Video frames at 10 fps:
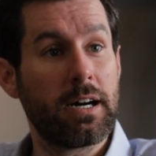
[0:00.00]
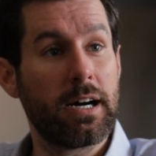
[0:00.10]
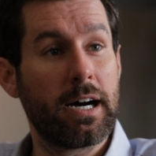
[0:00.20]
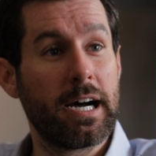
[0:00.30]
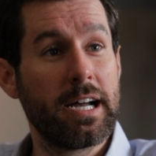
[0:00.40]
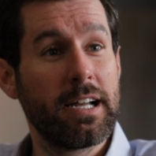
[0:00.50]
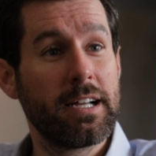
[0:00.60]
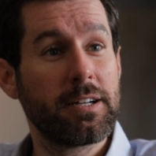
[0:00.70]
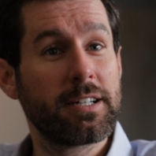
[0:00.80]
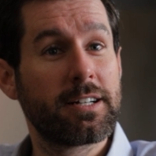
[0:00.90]
uh,
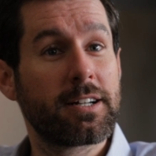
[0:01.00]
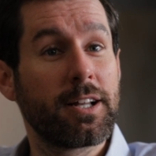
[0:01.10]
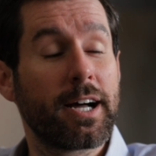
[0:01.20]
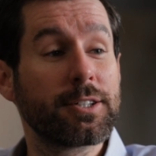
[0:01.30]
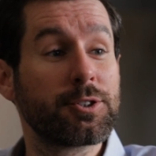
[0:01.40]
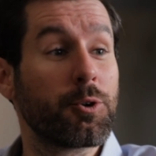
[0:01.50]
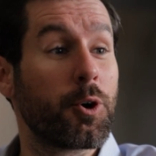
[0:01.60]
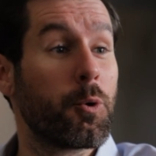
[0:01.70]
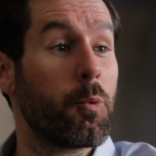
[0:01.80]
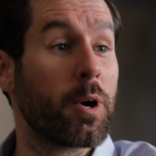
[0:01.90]
clients don't
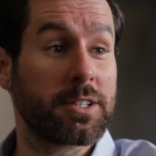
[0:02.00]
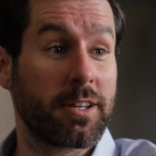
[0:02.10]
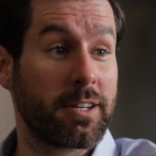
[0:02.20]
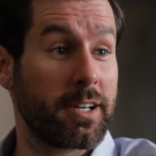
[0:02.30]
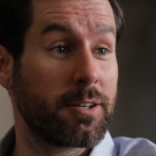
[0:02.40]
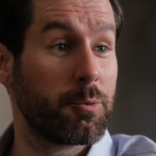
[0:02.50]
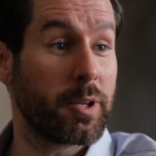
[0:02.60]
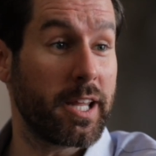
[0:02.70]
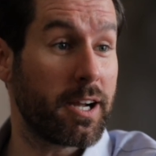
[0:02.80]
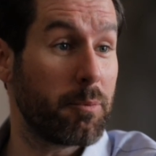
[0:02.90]
know what to think
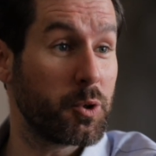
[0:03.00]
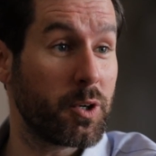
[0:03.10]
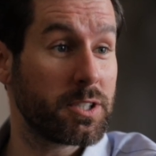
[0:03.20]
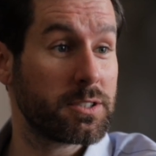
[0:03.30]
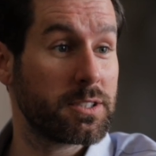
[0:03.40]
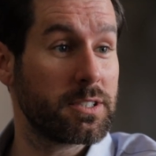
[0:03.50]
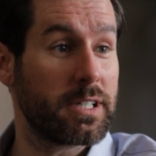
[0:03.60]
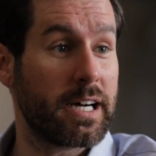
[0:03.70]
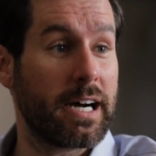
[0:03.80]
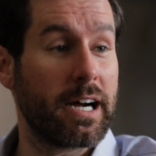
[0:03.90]
when they come to us.
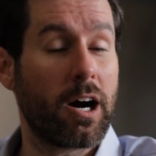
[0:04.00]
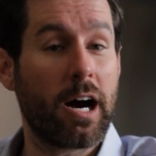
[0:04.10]
Uh, yeah.